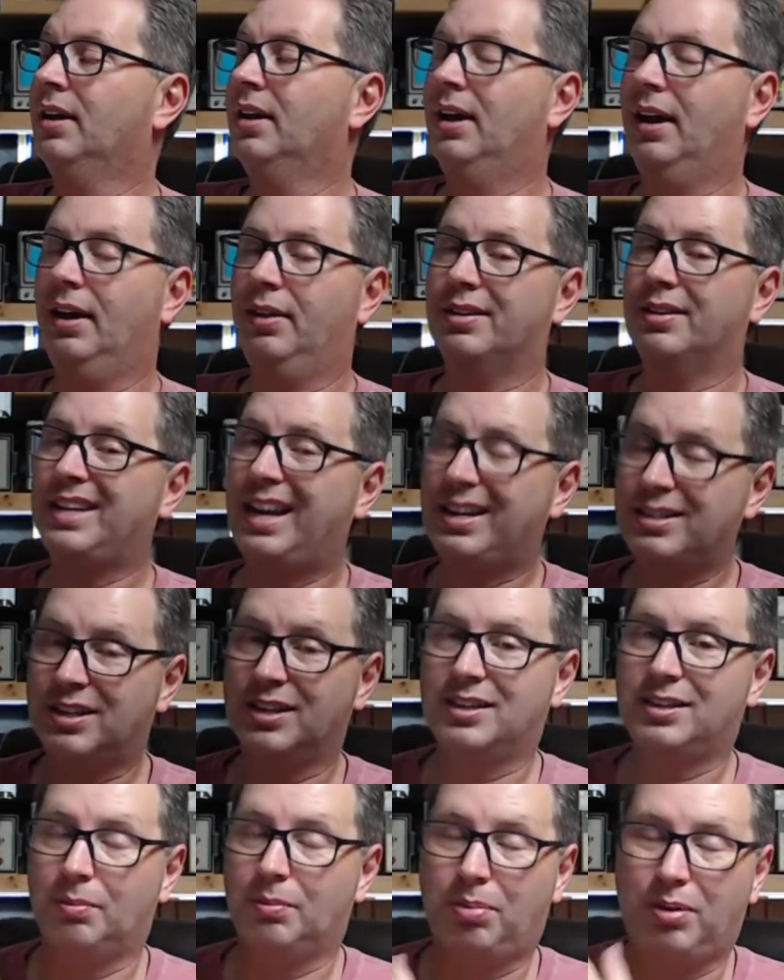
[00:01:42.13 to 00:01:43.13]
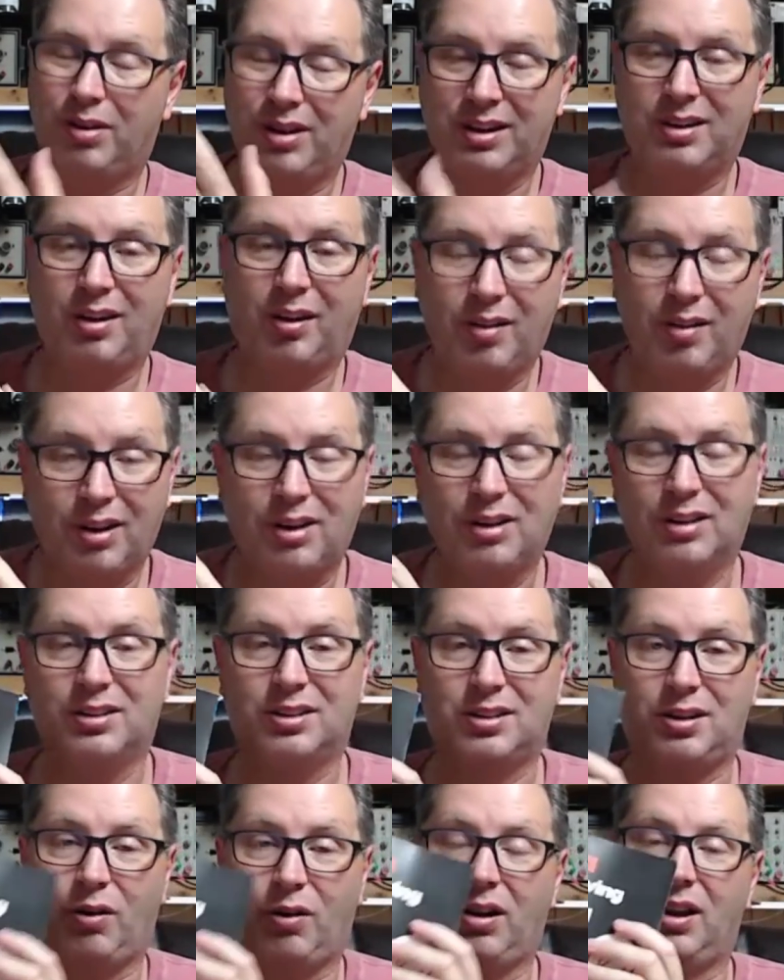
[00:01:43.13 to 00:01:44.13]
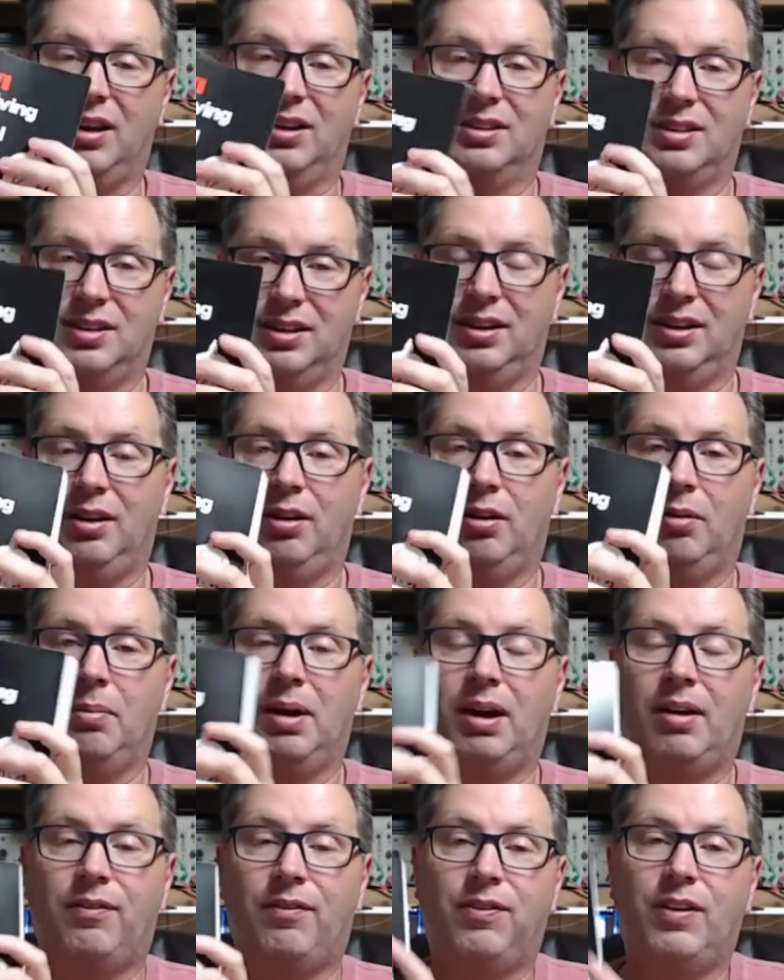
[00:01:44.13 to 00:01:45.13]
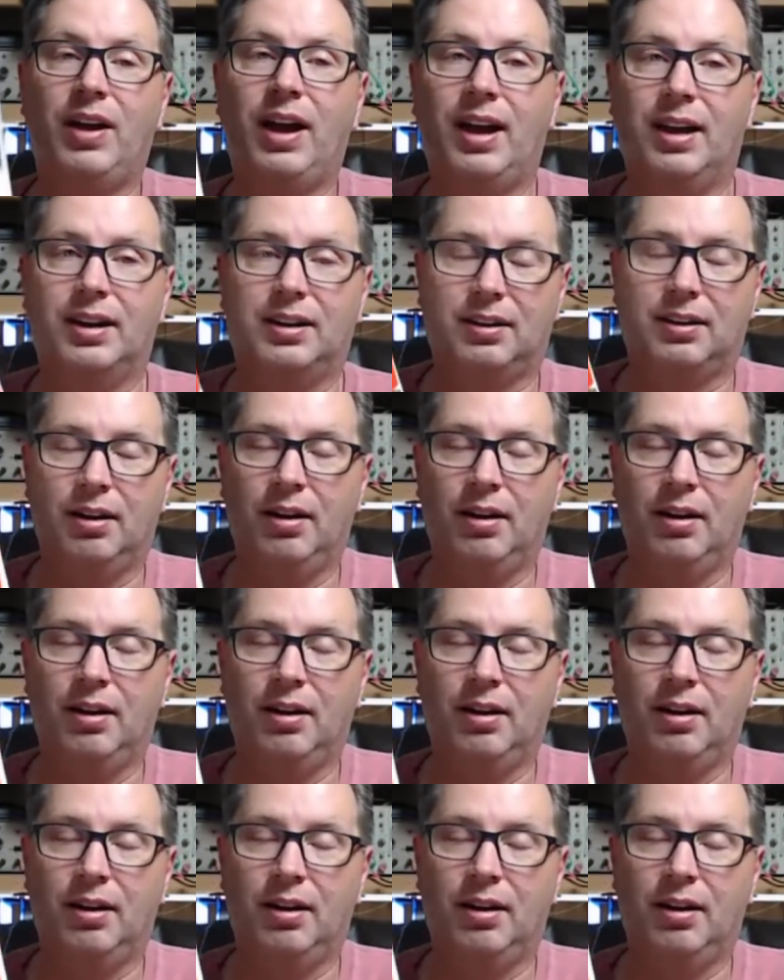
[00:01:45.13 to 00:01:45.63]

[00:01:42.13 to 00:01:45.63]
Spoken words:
And there's actually some pretty darn good circuits in here. Matter of fact,